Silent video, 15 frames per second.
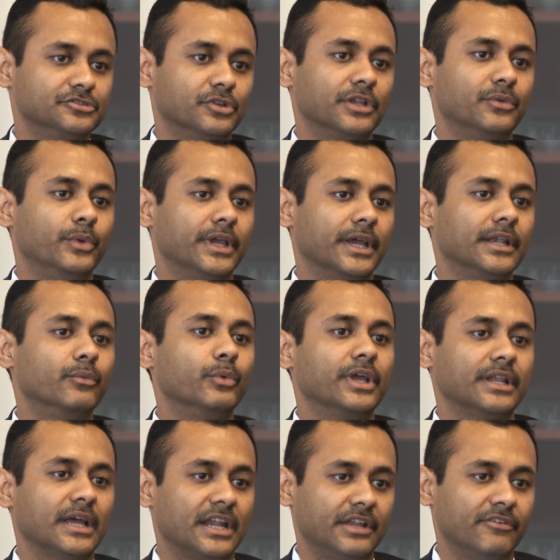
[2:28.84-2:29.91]
so that we can, we can
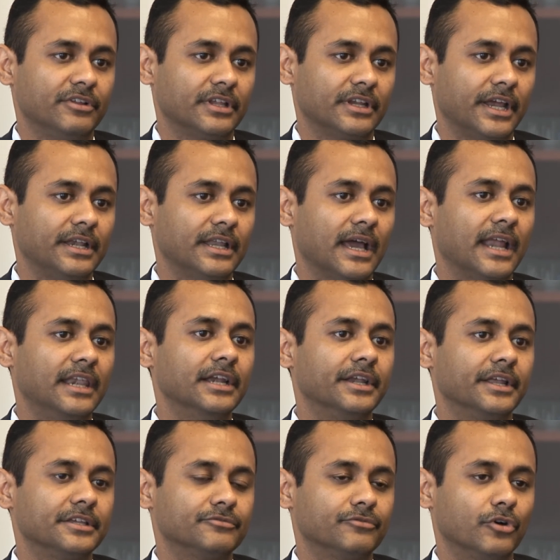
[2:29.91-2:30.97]
arrive at the right
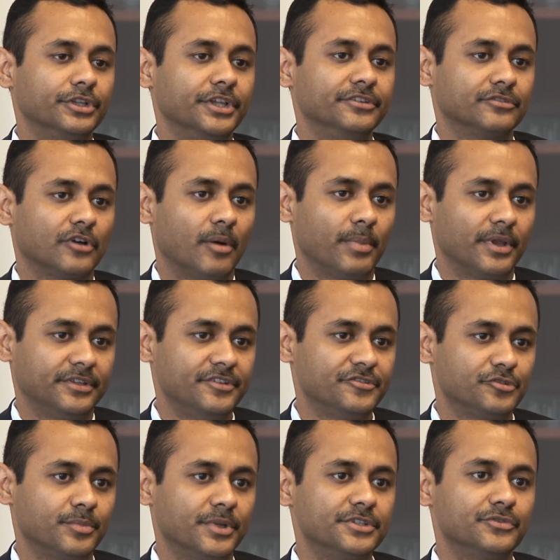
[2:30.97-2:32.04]
analytics for these complex
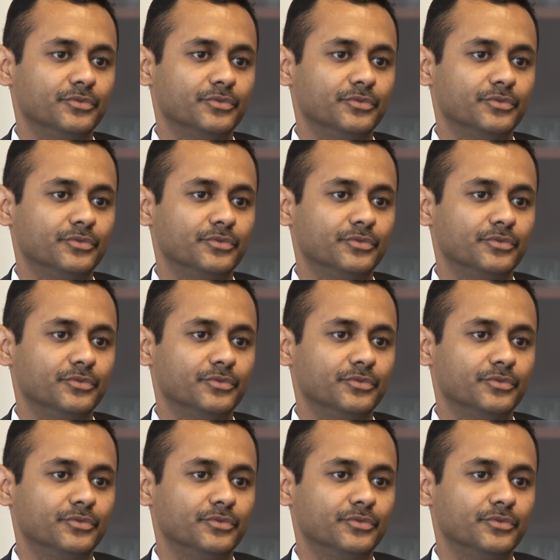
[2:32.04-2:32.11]
instruments,